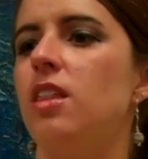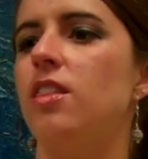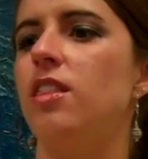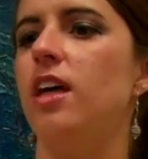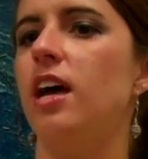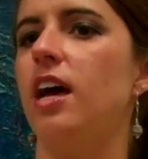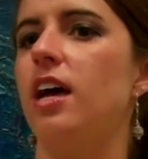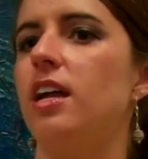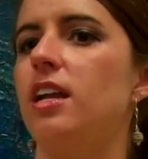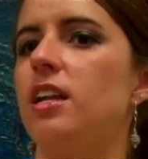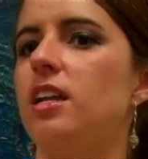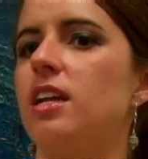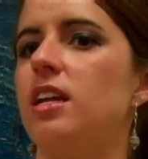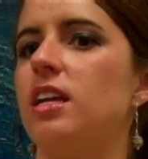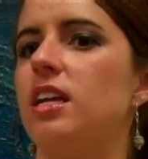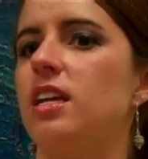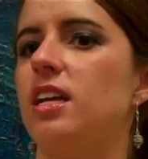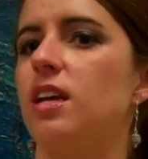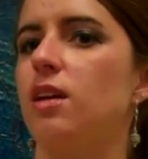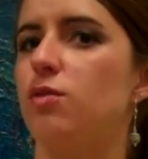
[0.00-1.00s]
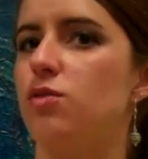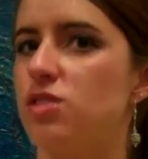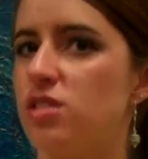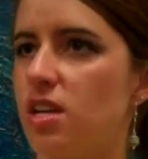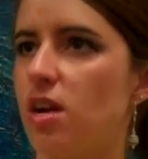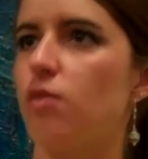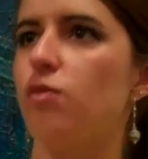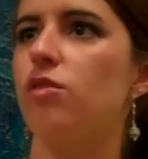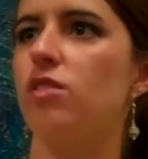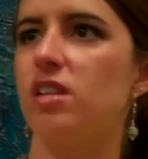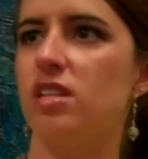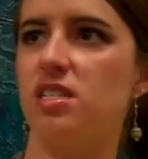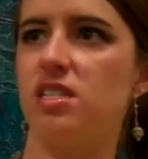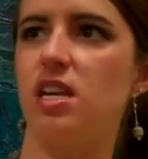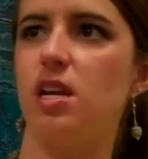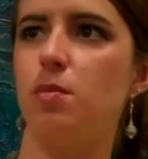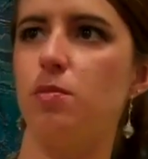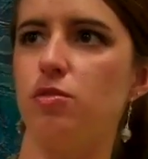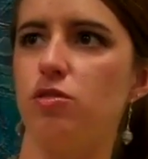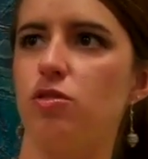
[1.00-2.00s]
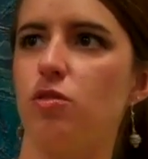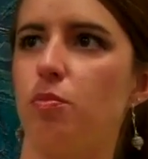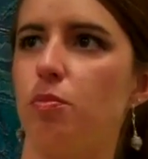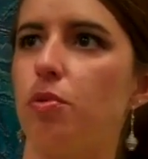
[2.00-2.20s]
that give several examples